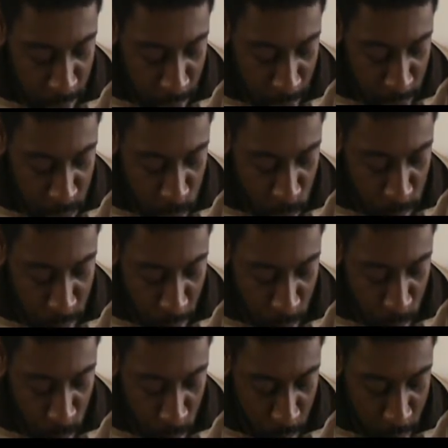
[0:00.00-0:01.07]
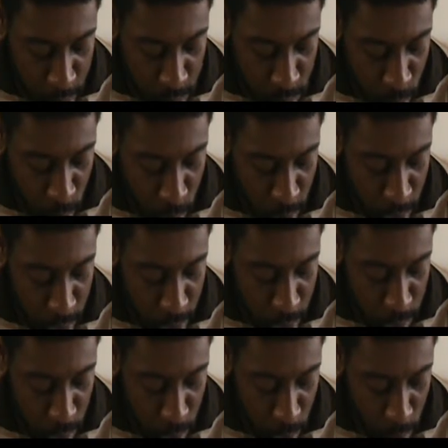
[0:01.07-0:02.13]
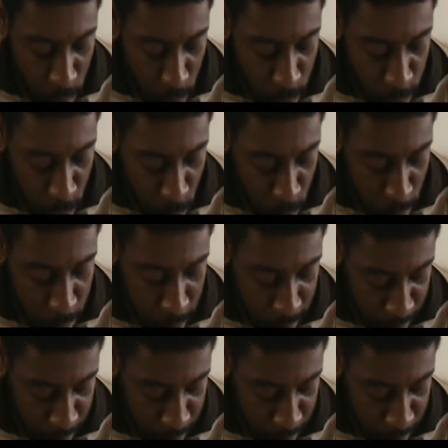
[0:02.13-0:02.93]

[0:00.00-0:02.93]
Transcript: knowledge will not grudge when he is reformed.